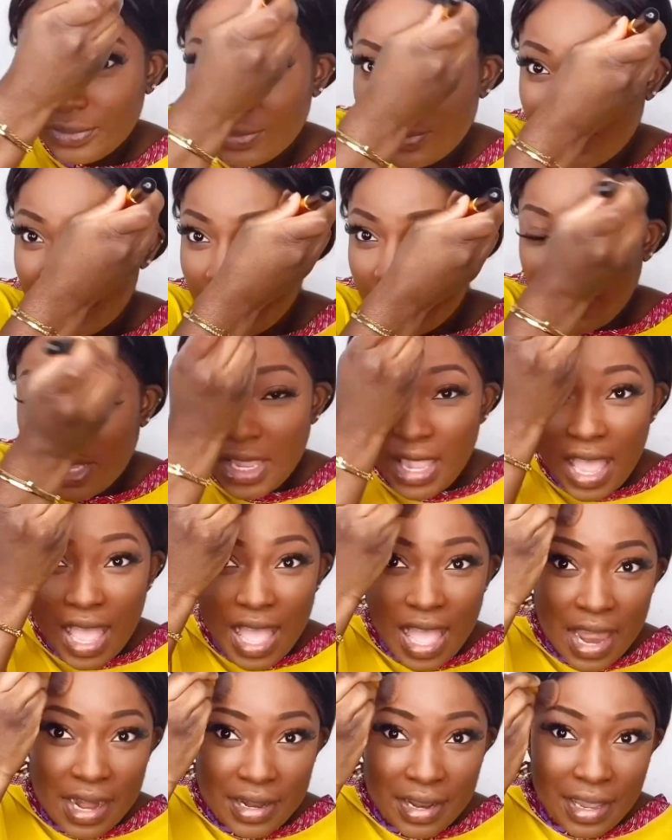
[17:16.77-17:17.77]
Say
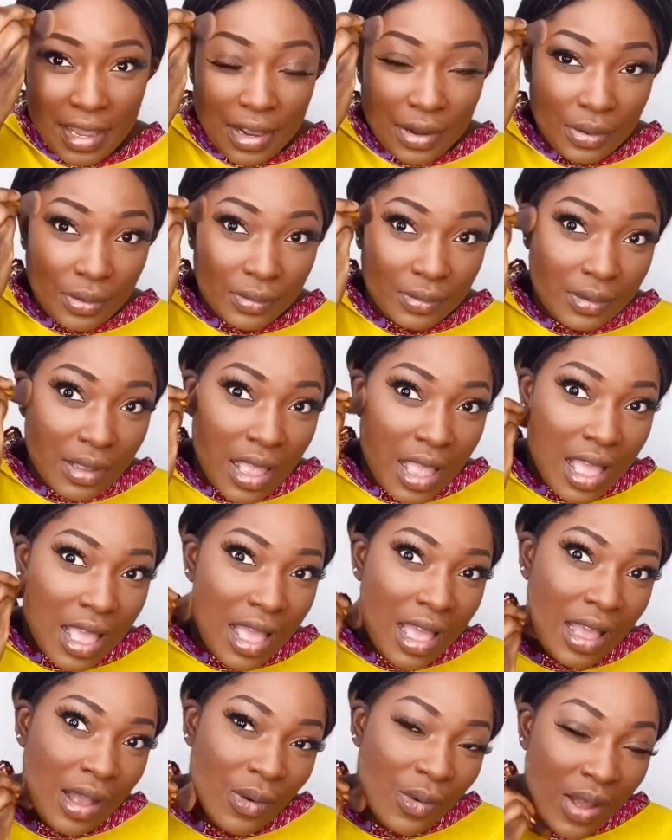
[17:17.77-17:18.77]
ya, no.
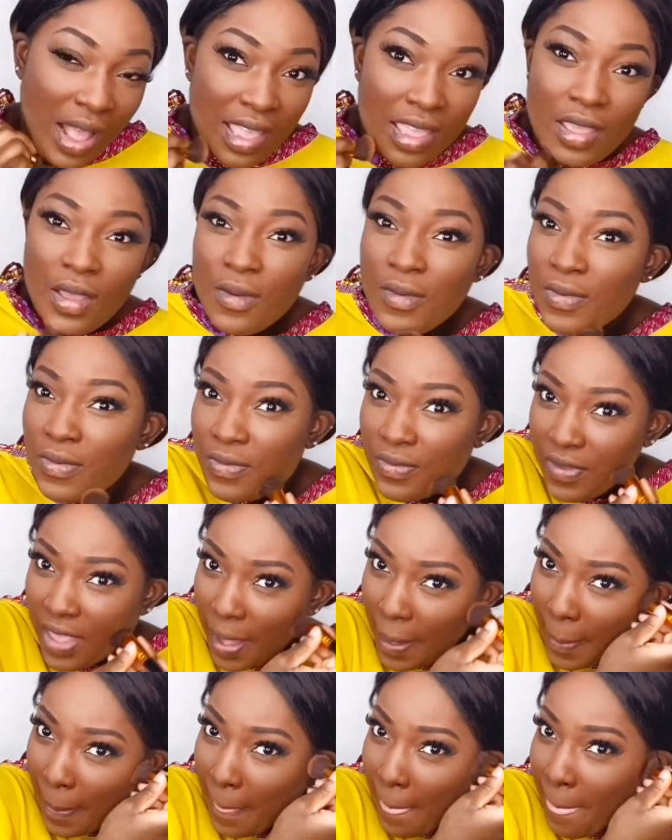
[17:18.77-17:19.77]
Ah, why ye fat?